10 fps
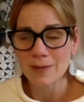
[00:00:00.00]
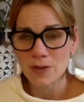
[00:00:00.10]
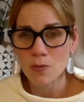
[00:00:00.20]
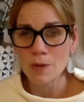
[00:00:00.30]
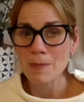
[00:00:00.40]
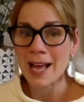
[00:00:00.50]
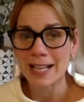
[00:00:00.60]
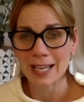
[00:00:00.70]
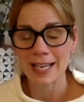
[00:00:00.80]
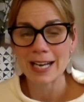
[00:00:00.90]
were my
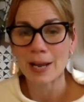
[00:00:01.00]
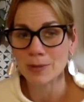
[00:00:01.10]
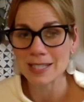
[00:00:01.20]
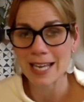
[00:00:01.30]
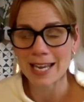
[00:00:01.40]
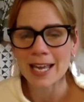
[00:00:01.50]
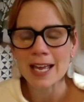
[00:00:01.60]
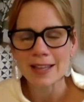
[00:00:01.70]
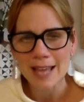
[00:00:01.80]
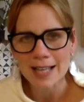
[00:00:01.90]
client, I would say
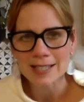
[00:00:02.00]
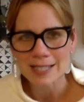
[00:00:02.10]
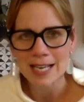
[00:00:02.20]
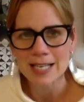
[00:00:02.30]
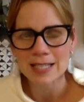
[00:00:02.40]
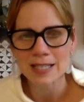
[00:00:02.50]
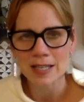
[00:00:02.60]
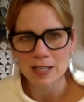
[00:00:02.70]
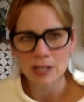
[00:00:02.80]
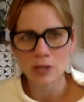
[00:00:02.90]
that says
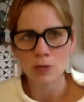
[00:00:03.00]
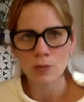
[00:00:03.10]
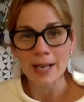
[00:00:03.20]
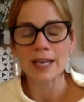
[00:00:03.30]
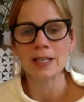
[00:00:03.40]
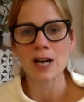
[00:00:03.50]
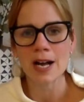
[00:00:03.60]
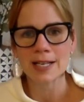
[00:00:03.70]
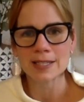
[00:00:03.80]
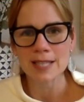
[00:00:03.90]
that you
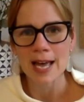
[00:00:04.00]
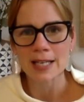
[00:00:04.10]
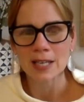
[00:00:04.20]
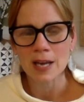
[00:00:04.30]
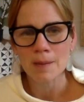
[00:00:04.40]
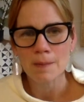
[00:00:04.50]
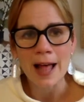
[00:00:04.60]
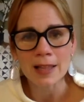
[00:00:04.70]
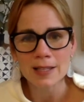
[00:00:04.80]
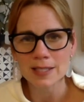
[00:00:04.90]
recognize that
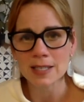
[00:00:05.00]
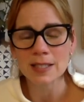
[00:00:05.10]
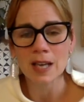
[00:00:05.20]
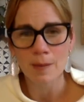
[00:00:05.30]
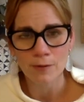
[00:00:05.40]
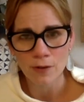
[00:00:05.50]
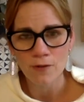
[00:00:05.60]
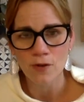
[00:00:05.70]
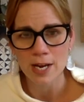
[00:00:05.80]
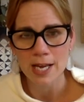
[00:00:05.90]
balance doesn't come for
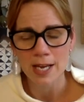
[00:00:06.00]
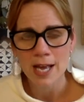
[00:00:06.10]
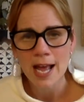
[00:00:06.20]
free,